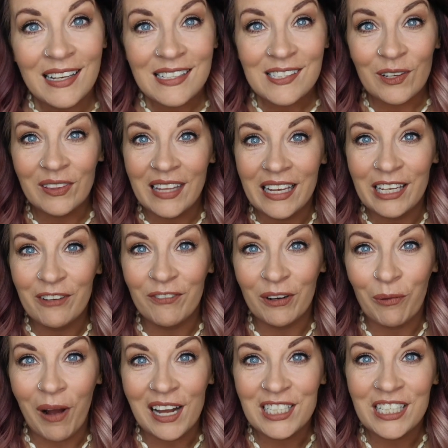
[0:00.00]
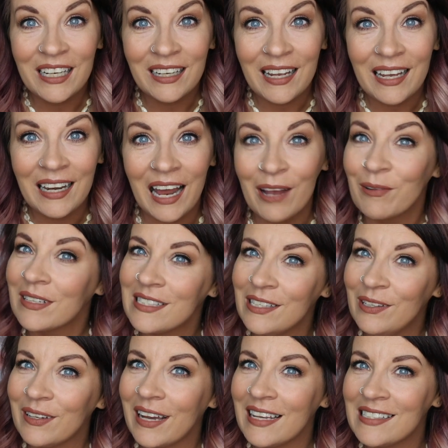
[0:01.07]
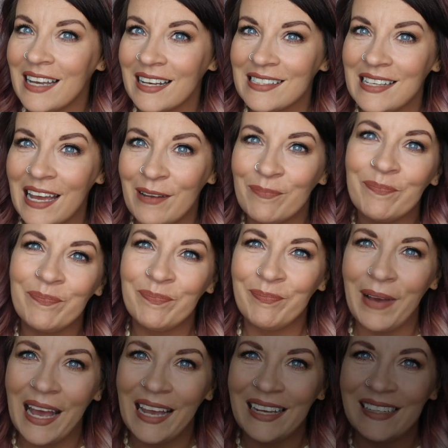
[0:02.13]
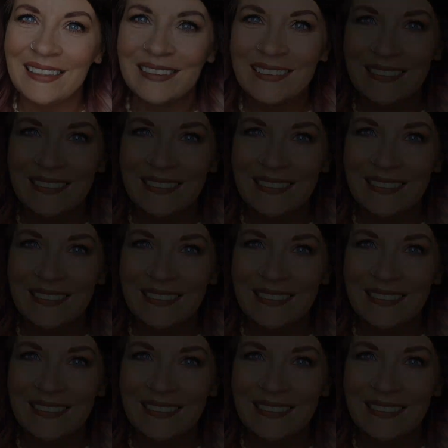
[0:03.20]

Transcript: So thank you for watching, and I will see you guys next time. Bye.